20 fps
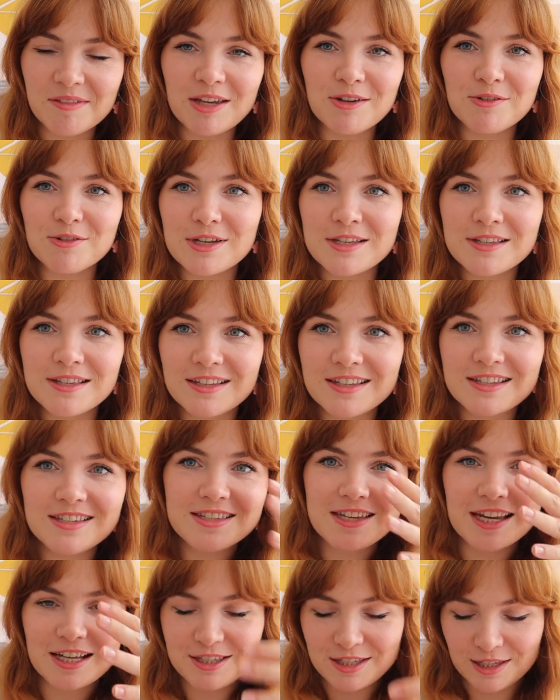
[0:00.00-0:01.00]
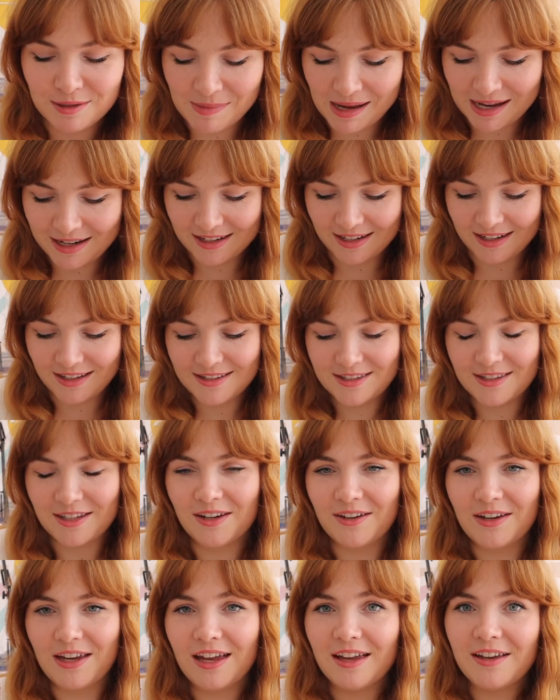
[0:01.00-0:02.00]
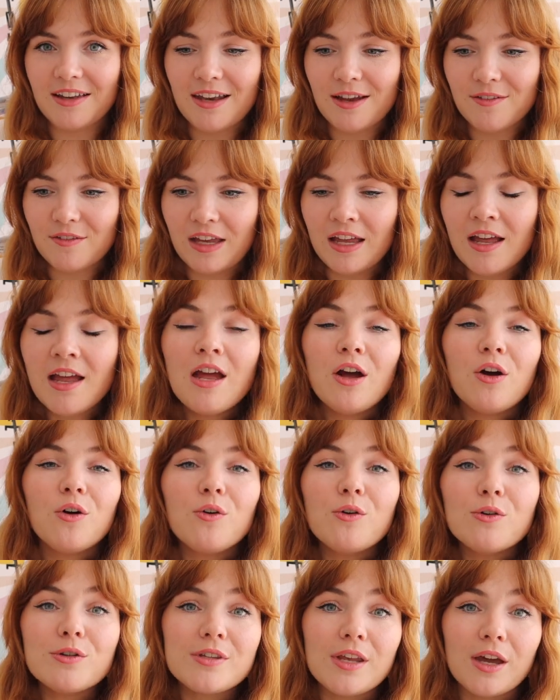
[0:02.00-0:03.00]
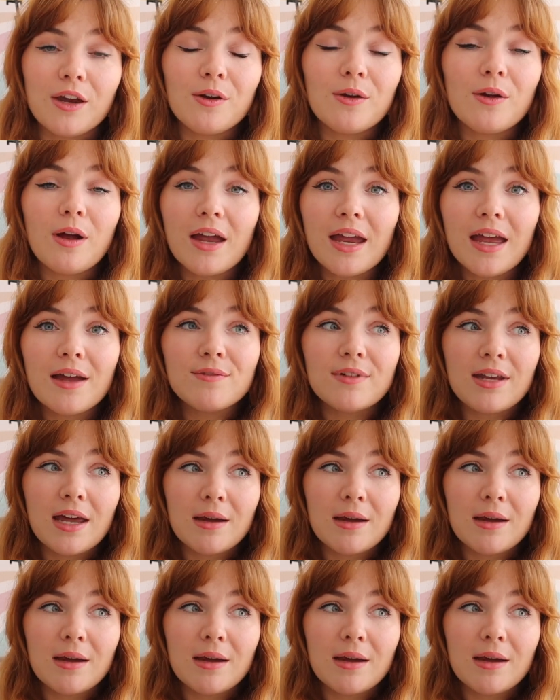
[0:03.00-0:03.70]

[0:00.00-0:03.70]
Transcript: they all just stick to the magnet so yeah love it also I have an